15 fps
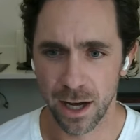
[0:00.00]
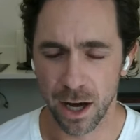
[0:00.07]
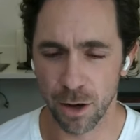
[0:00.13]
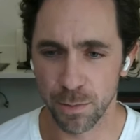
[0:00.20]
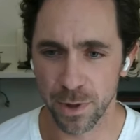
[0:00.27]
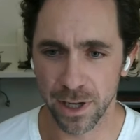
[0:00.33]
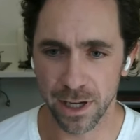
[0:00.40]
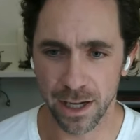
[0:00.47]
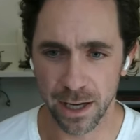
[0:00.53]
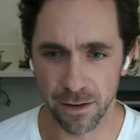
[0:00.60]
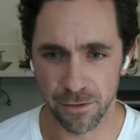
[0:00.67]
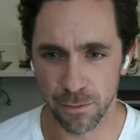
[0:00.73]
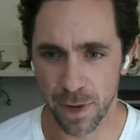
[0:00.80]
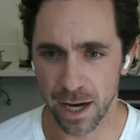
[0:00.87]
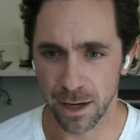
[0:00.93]
helping
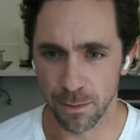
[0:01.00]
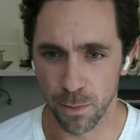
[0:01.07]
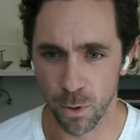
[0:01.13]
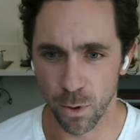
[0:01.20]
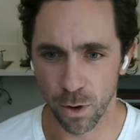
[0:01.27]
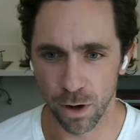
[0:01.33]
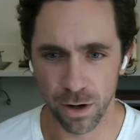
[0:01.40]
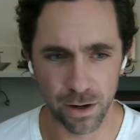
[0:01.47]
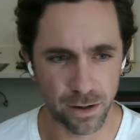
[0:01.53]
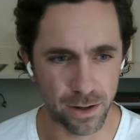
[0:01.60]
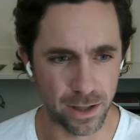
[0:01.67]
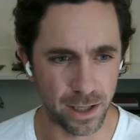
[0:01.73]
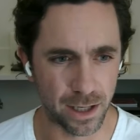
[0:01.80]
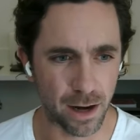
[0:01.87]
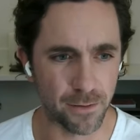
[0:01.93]
give many more
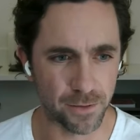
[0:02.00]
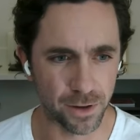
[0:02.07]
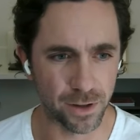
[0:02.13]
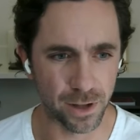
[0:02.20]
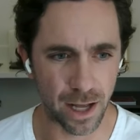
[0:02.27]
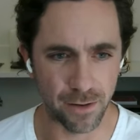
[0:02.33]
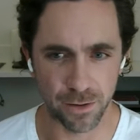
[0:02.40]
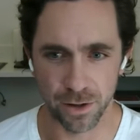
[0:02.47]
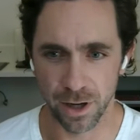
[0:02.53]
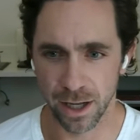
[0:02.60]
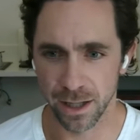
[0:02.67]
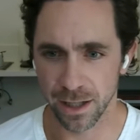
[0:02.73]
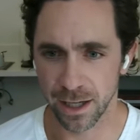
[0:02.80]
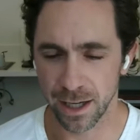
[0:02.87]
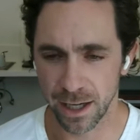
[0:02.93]
the comfort level
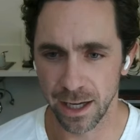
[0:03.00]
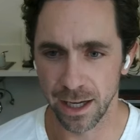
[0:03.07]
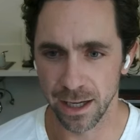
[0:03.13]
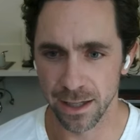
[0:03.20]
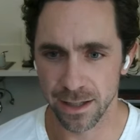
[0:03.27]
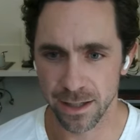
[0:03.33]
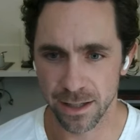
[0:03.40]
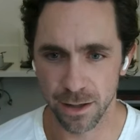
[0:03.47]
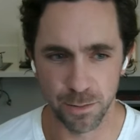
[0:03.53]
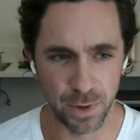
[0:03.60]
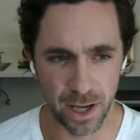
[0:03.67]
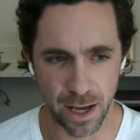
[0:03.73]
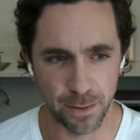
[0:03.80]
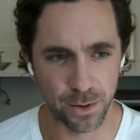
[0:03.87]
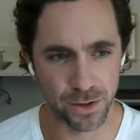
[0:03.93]
and the keys to
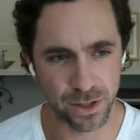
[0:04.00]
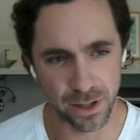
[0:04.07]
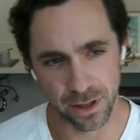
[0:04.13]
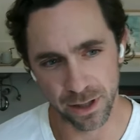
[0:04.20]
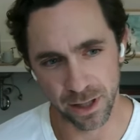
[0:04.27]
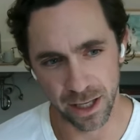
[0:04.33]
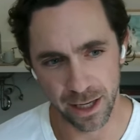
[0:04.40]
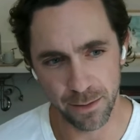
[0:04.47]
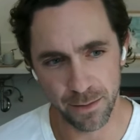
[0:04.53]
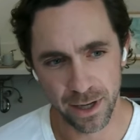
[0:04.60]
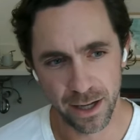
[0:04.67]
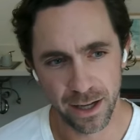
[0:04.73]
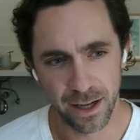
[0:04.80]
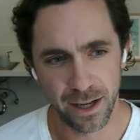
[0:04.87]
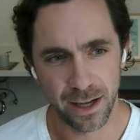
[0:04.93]
be able to leap,
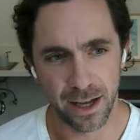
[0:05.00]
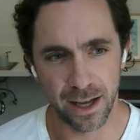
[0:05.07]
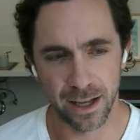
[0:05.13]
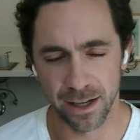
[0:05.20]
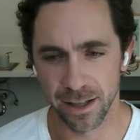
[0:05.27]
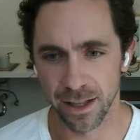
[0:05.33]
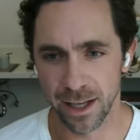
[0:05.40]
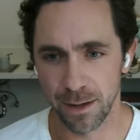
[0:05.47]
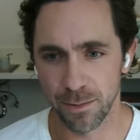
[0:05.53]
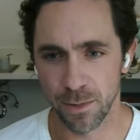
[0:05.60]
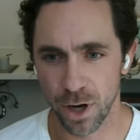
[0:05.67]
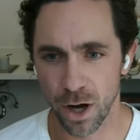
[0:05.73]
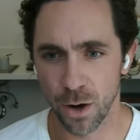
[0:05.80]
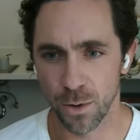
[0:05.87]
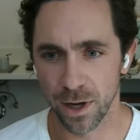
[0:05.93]
and leap
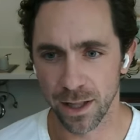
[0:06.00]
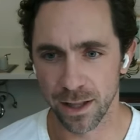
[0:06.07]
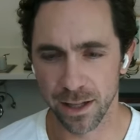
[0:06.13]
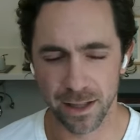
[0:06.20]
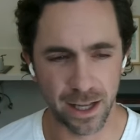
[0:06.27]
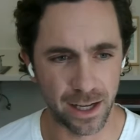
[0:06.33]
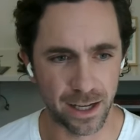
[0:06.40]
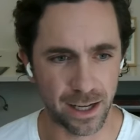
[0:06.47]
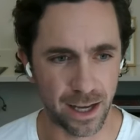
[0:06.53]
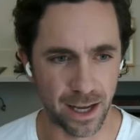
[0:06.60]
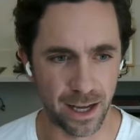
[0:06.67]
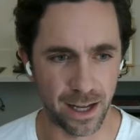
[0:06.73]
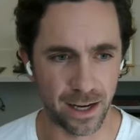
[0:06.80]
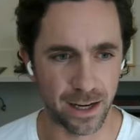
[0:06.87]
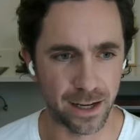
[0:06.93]
knowing that they
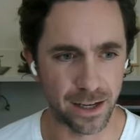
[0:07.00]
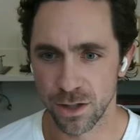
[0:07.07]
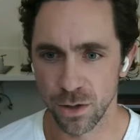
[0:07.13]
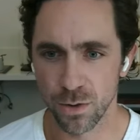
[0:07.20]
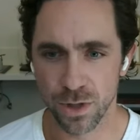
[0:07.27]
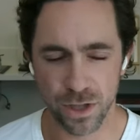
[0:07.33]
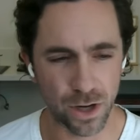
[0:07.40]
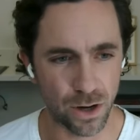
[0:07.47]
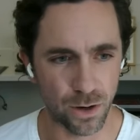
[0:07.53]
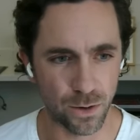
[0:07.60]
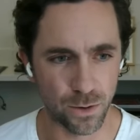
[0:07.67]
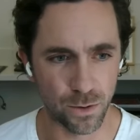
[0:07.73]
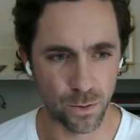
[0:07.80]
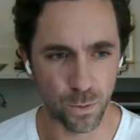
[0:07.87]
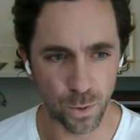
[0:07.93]
can do
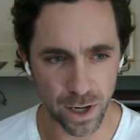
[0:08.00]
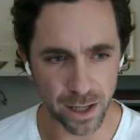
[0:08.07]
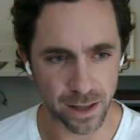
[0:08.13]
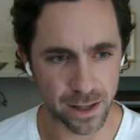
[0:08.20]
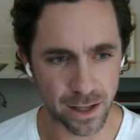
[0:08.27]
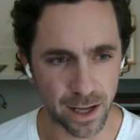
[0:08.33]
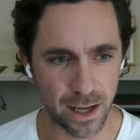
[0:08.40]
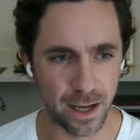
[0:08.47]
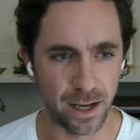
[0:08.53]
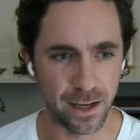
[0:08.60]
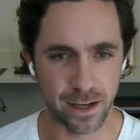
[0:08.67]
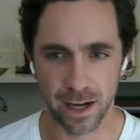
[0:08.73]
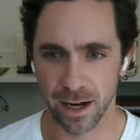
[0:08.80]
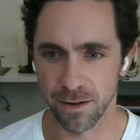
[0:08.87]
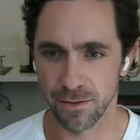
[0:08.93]
so with
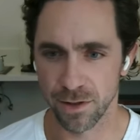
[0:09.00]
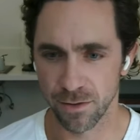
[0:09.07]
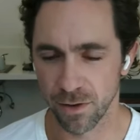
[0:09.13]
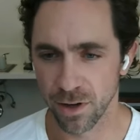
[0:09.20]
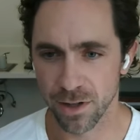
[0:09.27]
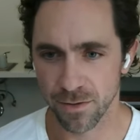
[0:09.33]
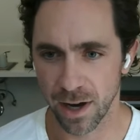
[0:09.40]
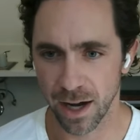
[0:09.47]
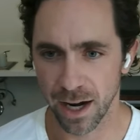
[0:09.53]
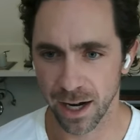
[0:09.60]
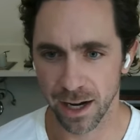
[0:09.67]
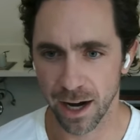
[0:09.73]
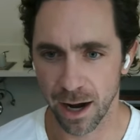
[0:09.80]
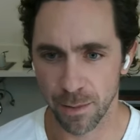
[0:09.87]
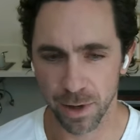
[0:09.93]
a kind of diversified
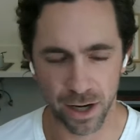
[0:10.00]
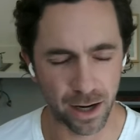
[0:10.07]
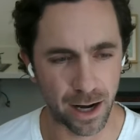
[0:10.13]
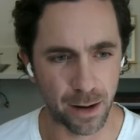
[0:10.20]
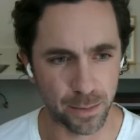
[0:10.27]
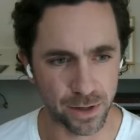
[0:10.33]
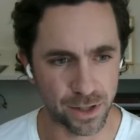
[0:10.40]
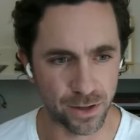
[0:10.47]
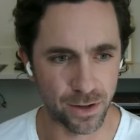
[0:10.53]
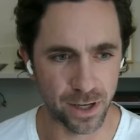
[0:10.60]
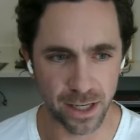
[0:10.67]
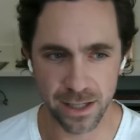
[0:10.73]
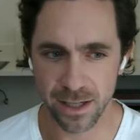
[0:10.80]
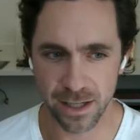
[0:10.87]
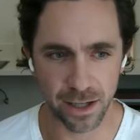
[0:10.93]
economic
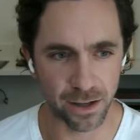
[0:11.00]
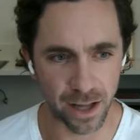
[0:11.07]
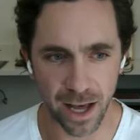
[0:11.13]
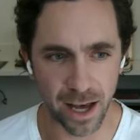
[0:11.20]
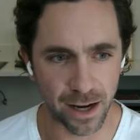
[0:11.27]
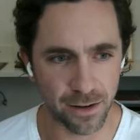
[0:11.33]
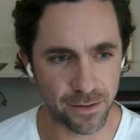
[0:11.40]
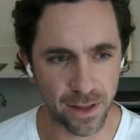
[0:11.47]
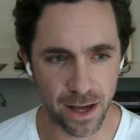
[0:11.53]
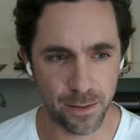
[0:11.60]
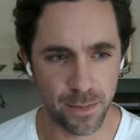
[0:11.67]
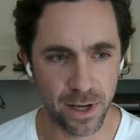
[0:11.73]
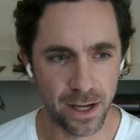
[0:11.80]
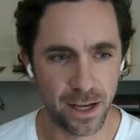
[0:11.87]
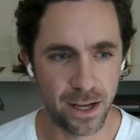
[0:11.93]
opportunity still ahead of
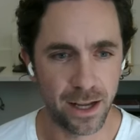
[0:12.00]
them